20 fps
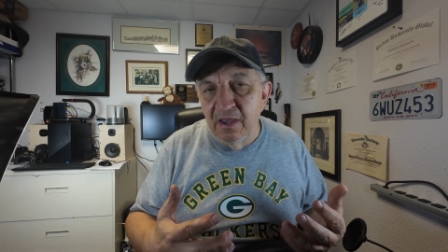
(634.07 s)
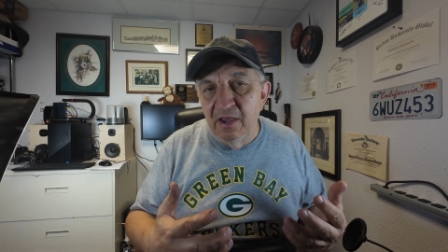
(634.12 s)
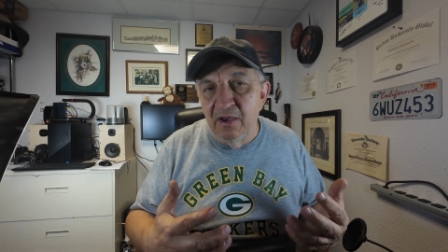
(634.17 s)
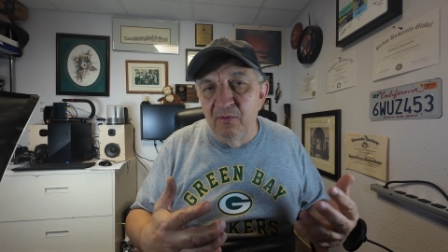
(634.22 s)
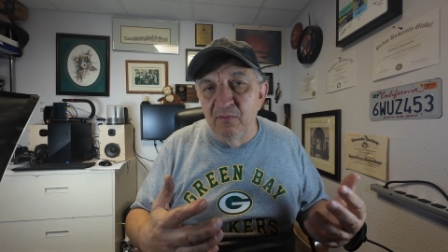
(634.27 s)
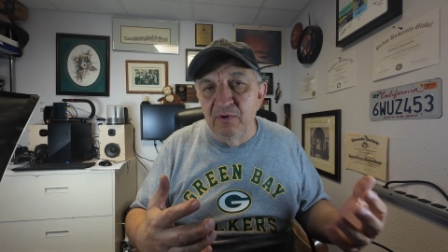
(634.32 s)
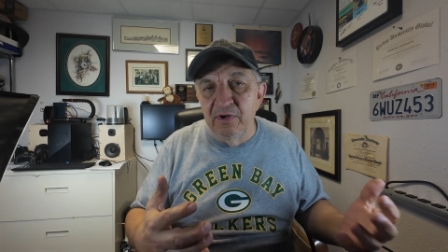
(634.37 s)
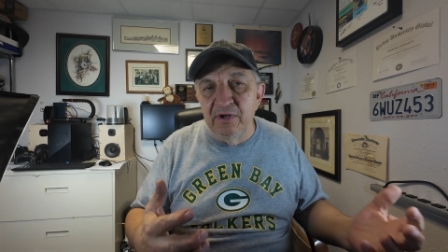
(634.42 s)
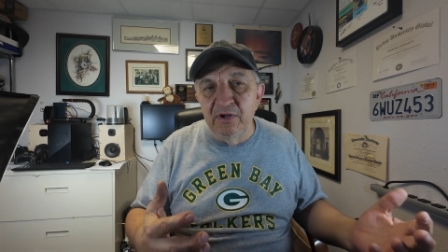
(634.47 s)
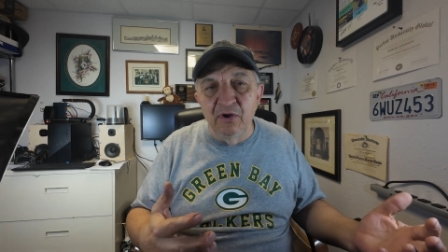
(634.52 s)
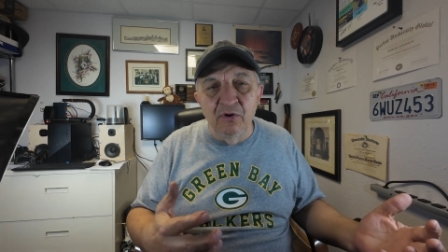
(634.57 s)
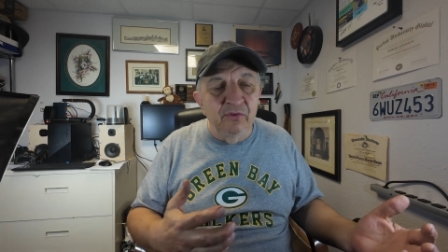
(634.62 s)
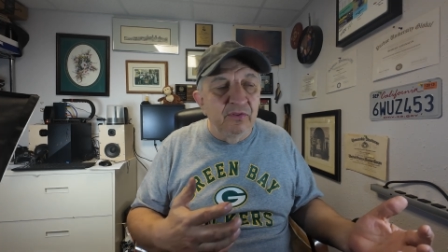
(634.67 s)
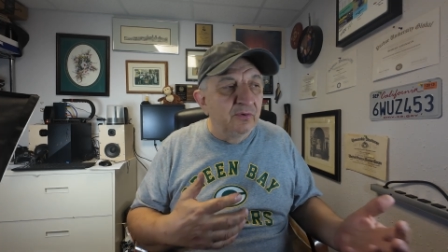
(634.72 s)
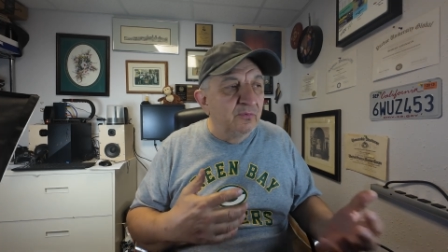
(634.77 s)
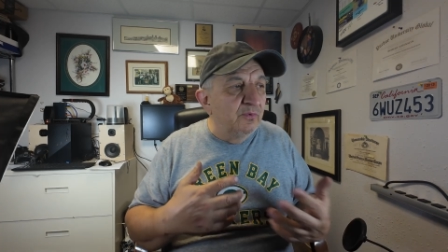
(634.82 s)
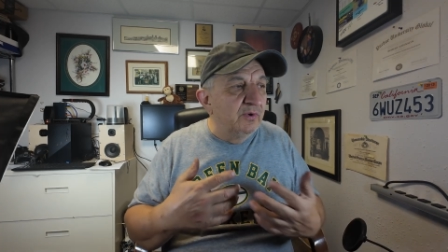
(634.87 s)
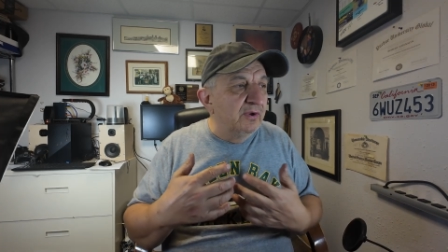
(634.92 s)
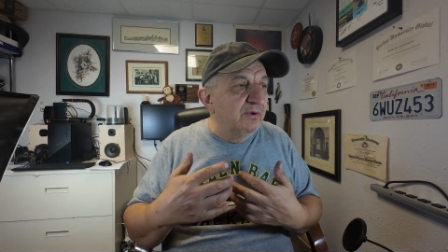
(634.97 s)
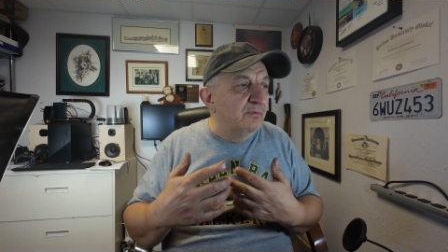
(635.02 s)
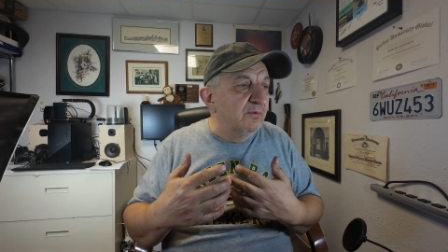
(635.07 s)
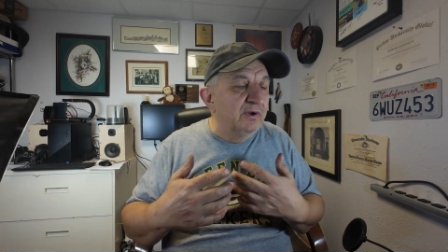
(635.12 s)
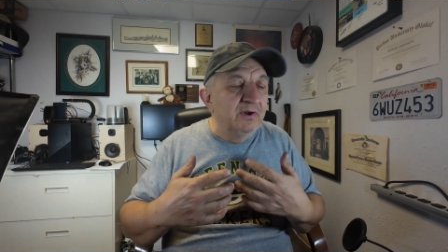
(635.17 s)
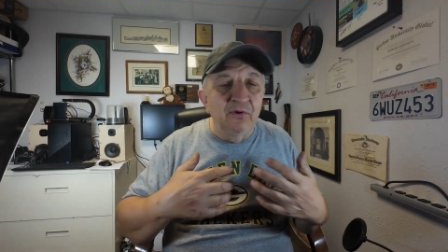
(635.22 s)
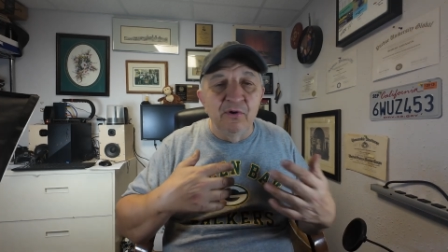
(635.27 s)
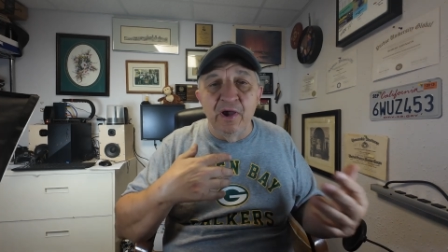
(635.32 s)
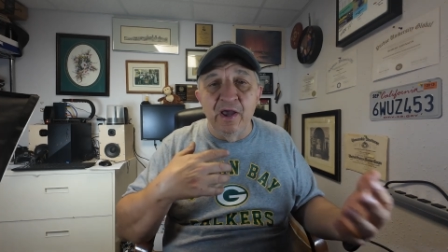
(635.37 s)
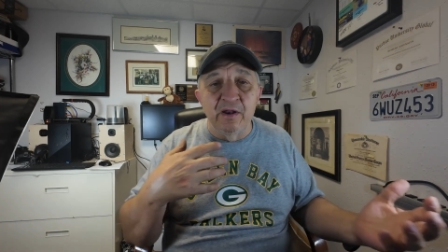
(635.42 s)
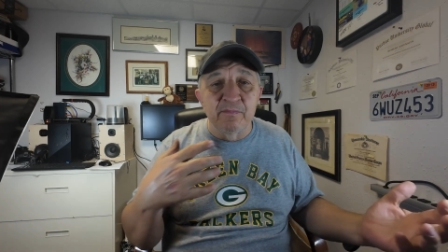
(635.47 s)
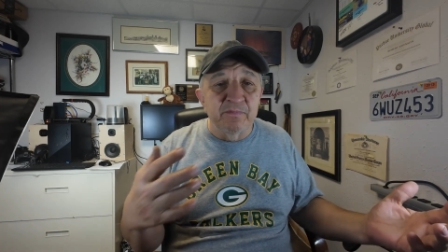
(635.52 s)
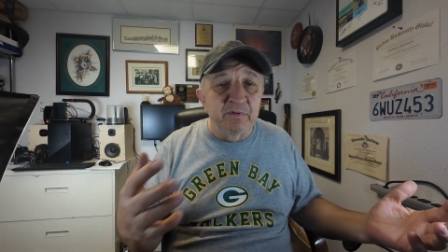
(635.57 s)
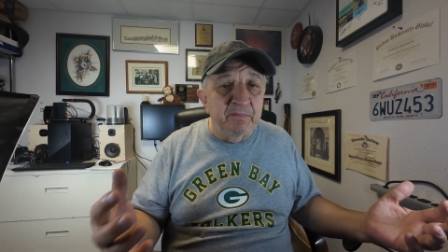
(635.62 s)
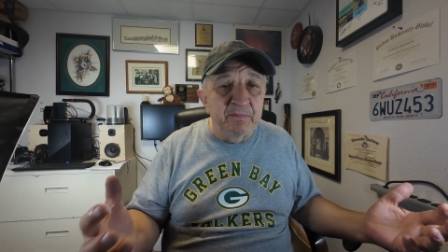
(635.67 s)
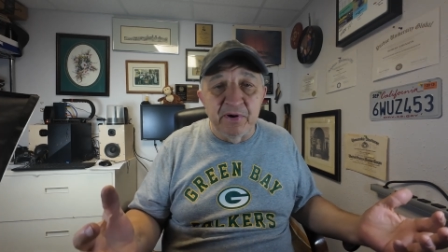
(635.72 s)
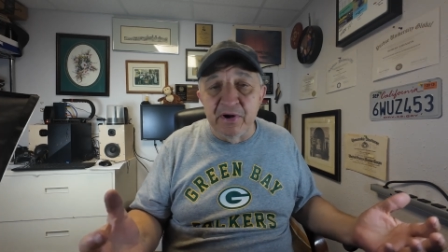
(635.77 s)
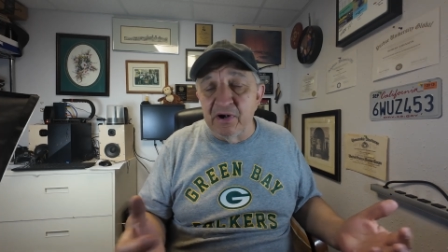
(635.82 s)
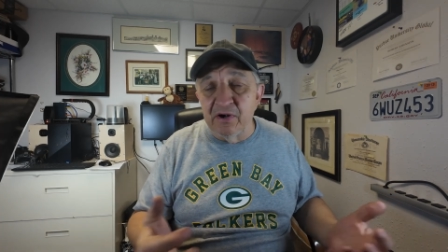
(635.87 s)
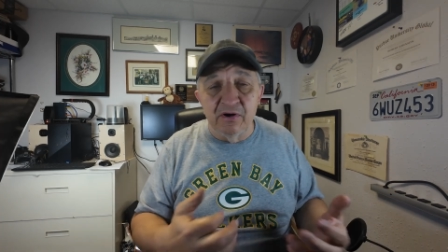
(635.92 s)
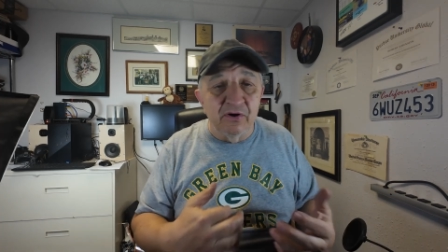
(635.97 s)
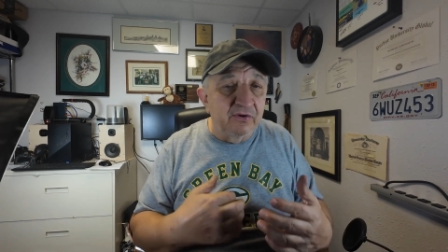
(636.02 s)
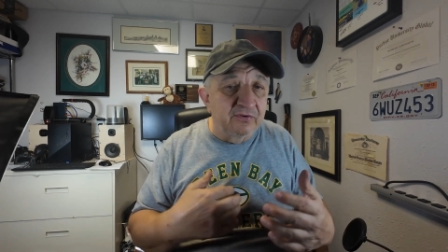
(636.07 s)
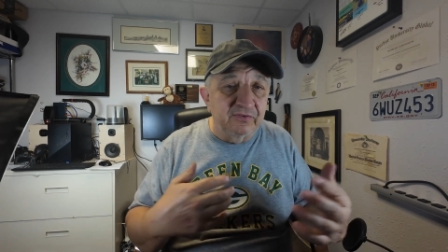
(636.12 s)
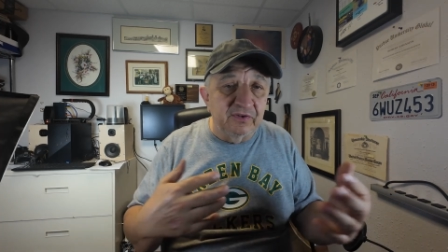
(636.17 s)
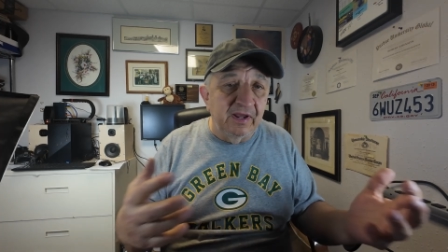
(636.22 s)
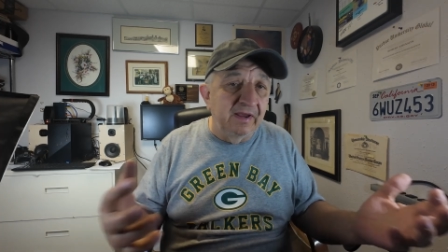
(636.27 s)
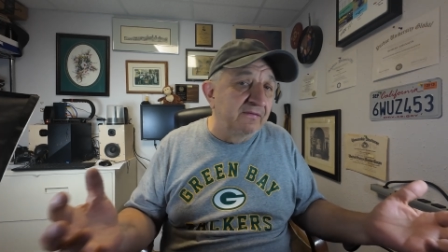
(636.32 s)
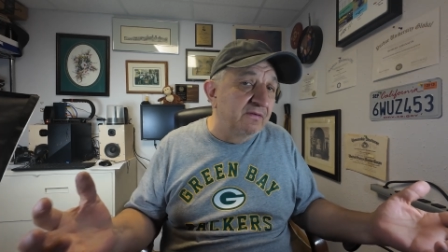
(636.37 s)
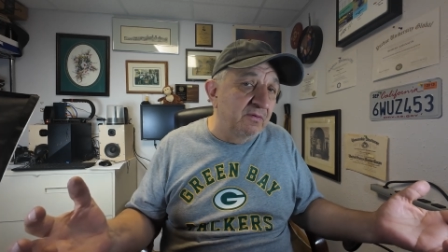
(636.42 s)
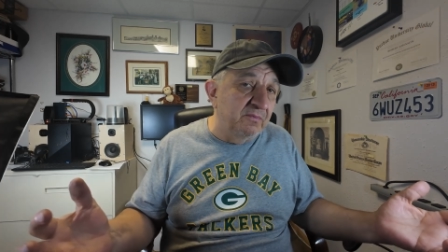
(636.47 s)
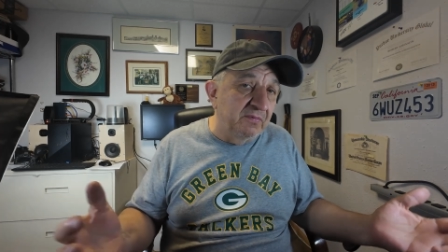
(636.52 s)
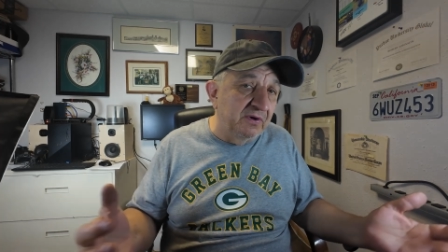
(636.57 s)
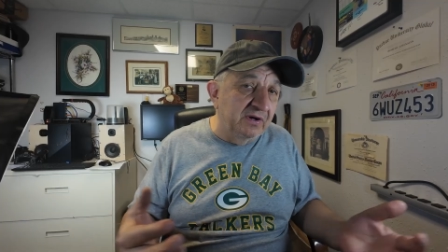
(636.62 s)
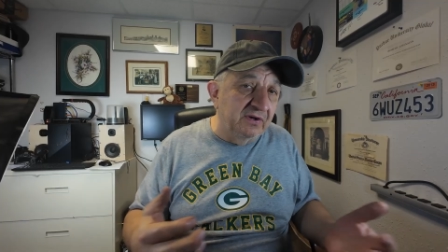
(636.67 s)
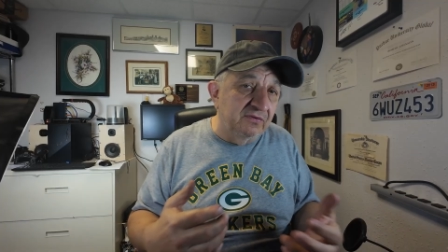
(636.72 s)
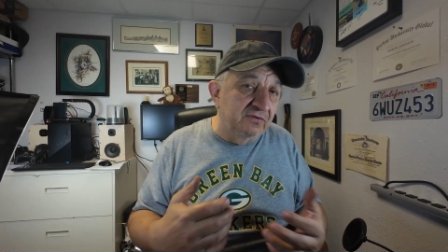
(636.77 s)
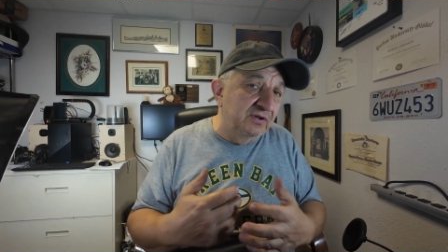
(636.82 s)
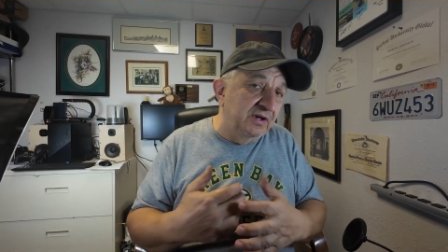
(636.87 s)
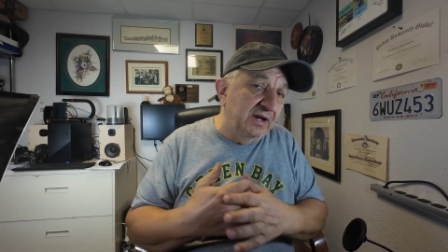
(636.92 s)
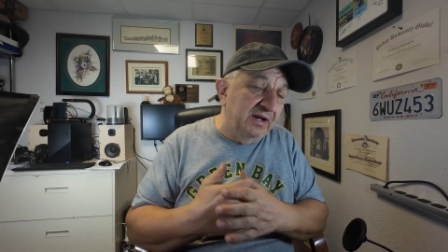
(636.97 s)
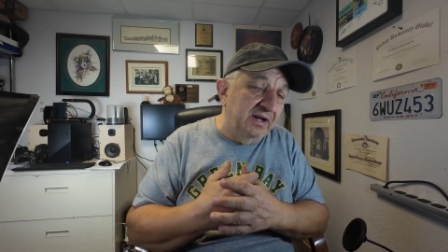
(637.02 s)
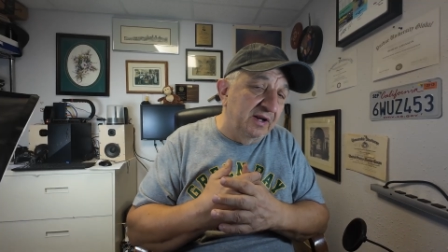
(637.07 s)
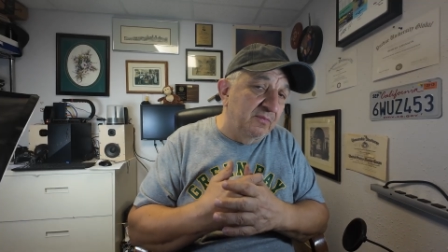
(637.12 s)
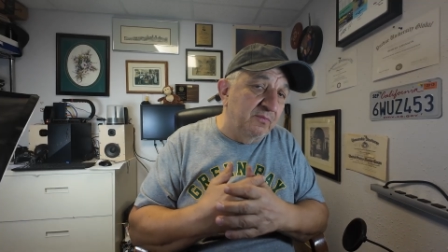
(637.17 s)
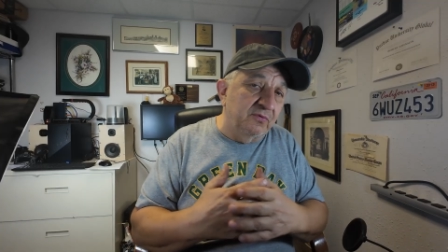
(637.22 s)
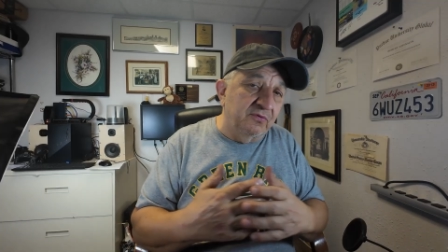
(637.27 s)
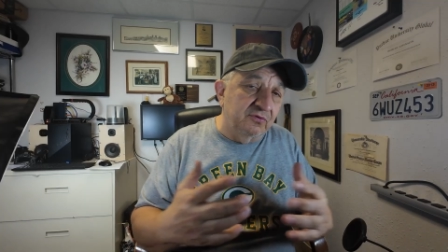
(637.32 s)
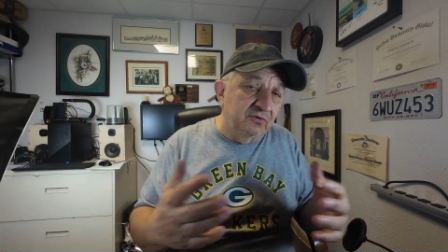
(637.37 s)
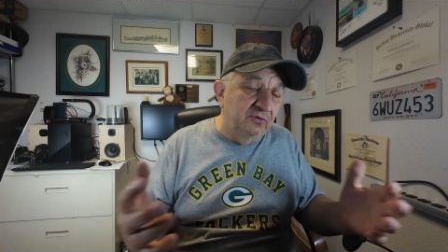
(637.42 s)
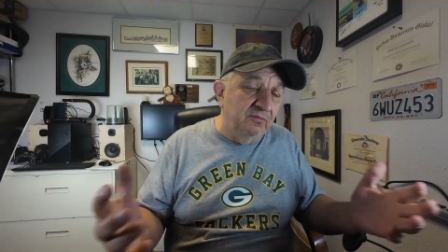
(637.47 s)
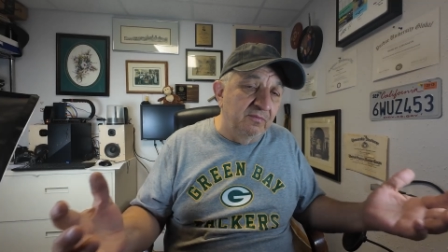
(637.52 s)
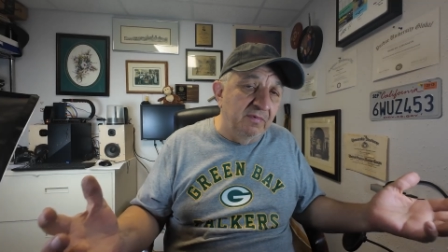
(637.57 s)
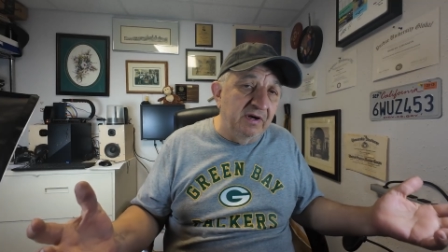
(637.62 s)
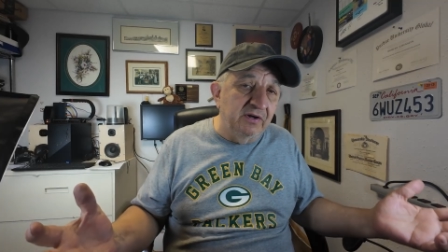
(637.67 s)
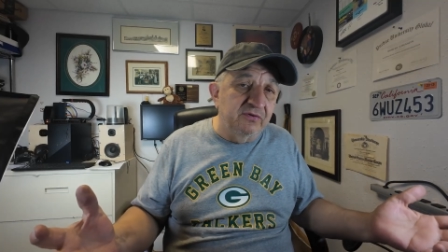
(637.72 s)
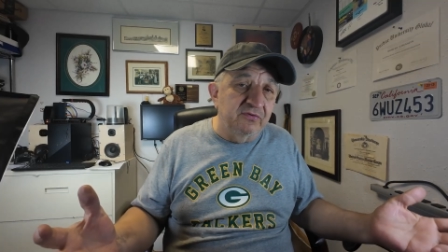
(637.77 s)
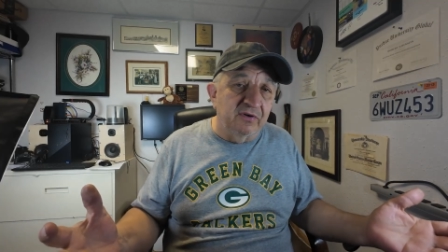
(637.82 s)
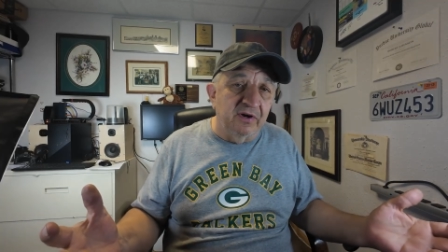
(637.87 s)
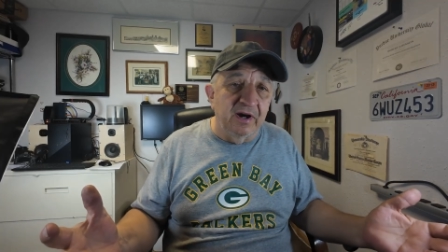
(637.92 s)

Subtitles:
and we know that we know how to prepare it or save it because you end up with too much,